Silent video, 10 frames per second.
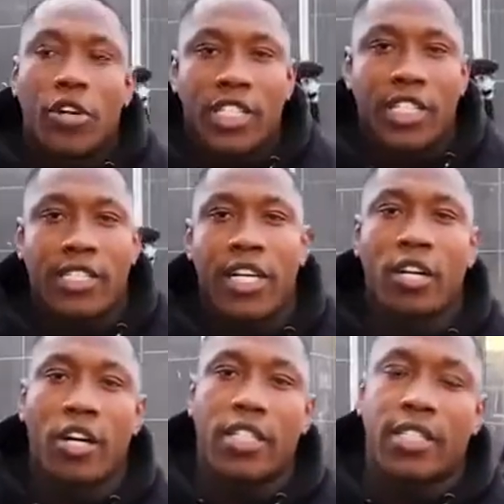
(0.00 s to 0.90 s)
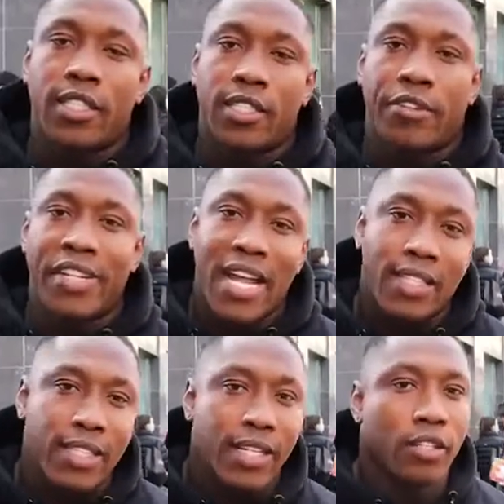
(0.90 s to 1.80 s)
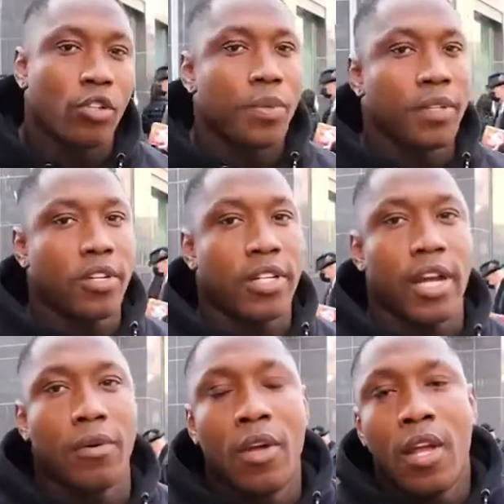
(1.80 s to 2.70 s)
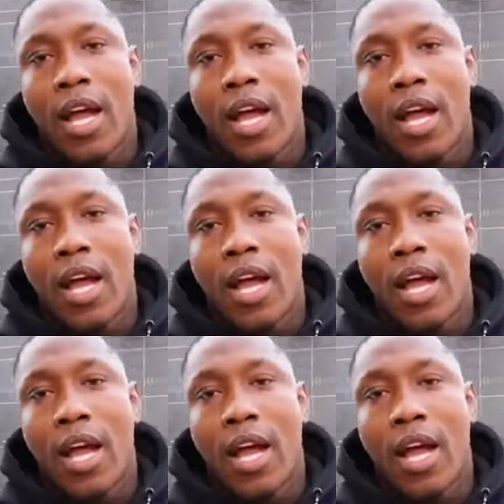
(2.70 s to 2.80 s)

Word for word: as you can see guys, this is the reality in Dublin right now.